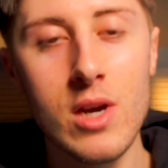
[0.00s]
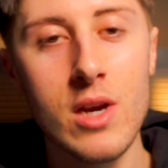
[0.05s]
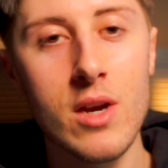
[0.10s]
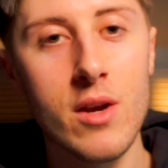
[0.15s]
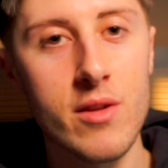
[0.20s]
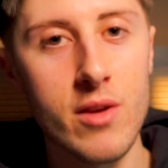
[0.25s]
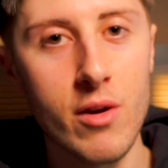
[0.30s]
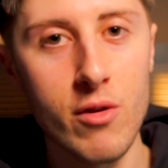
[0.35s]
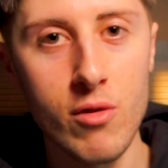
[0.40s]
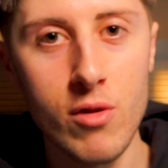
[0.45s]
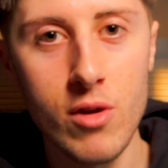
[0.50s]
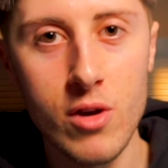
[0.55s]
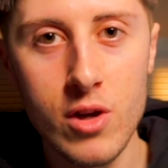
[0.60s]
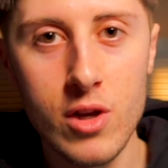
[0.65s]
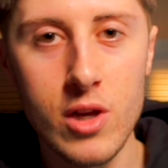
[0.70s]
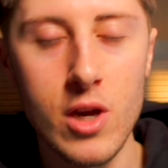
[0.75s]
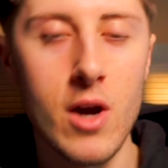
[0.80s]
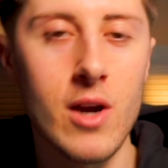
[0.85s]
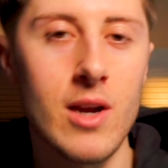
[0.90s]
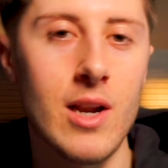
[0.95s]
So
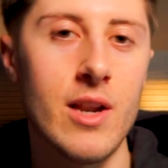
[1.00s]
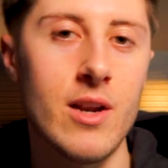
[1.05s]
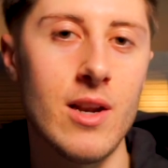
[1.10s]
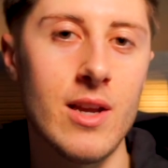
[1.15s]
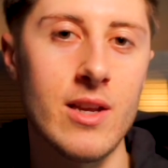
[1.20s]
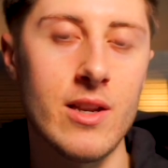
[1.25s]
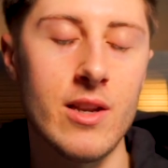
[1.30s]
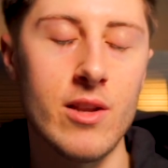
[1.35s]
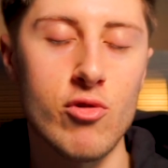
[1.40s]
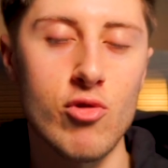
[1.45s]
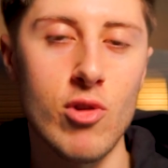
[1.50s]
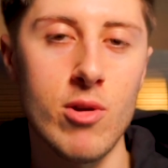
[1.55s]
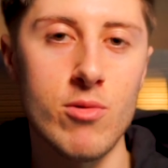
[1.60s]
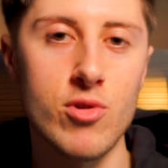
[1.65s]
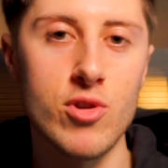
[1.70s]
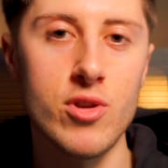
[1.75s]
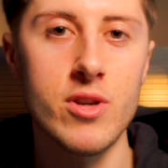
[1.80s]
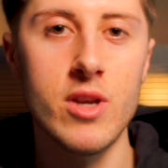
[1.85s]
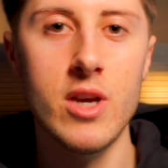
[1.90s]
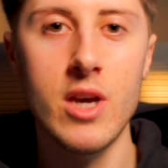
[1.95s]
go and click the link in the
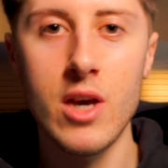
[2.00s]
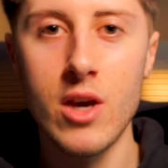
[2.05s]
description,